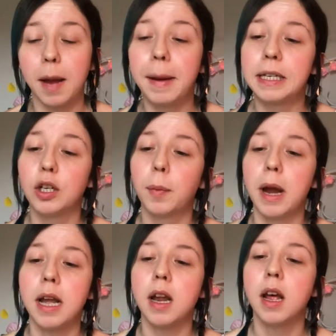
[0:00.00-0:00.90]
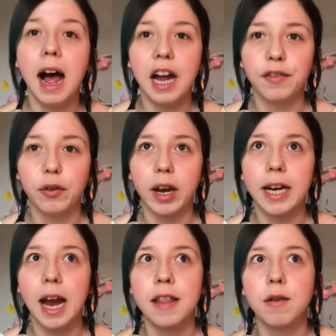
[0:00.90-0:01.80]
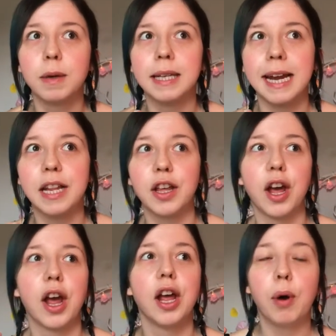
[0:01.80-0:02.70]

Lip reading: I picked it up in ivory and there was either